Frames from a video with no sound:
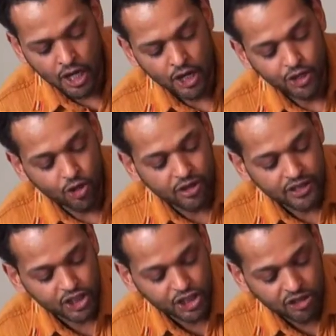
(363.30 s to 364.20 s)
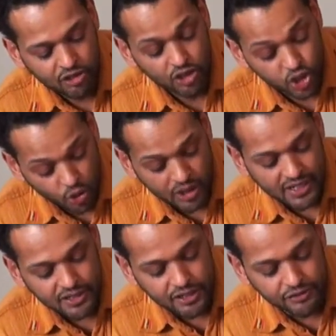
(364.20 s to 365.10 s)
During the short
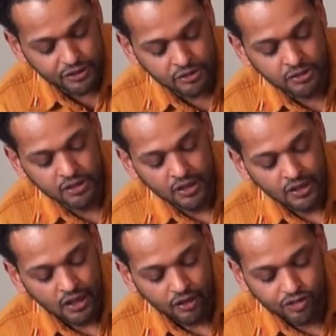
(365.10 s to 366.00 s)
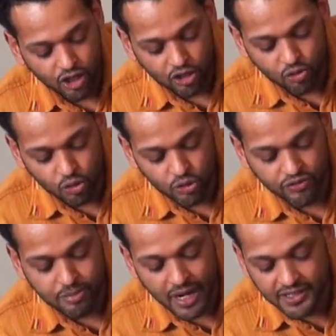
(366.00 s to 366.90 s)
interval of Derg rule from
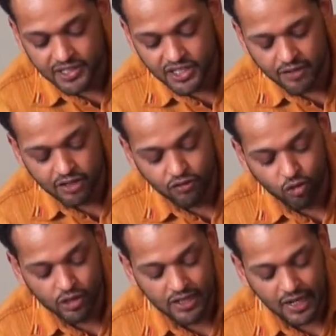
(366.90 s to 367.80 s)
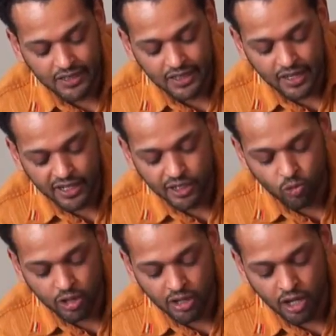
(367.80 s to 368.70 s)
1974 to
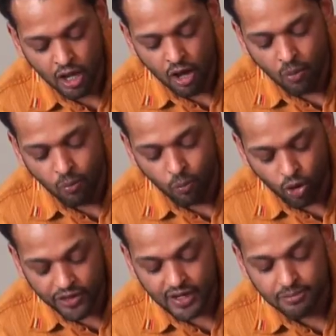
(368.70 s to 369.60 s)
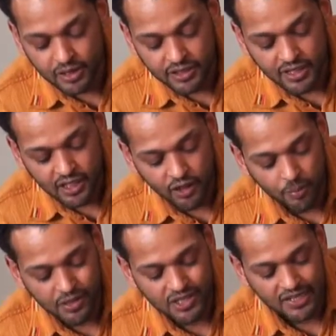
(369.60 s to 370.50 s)
1991, more than 1 million
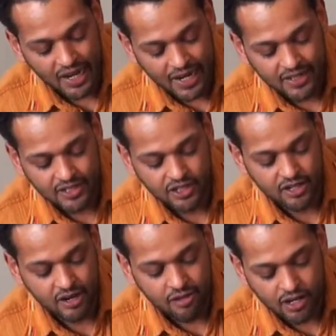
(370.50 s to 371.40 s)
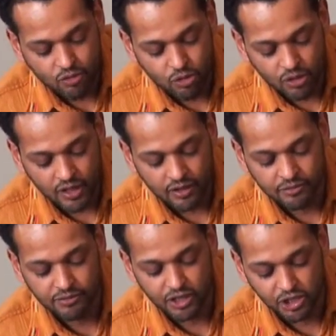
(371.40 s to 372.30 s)
Ethiopians died as a direct rule of
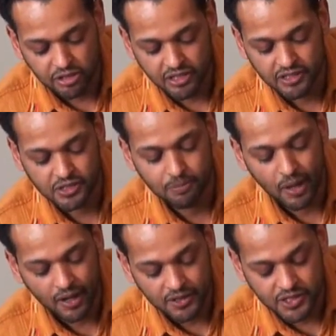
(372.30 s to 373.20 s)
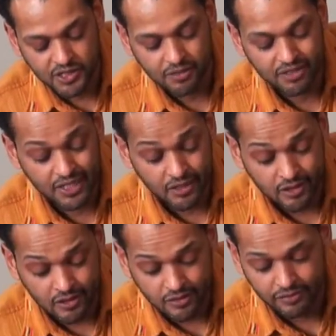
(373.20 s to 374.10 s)
the junta's policies of
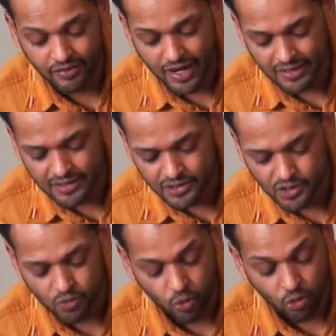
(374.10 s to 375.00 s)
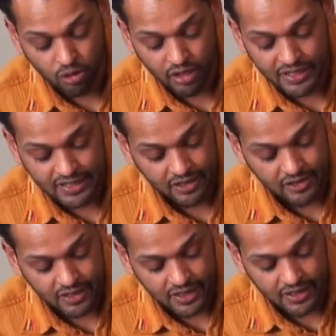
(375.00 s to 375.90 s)
terror, violence, war, and tyranny.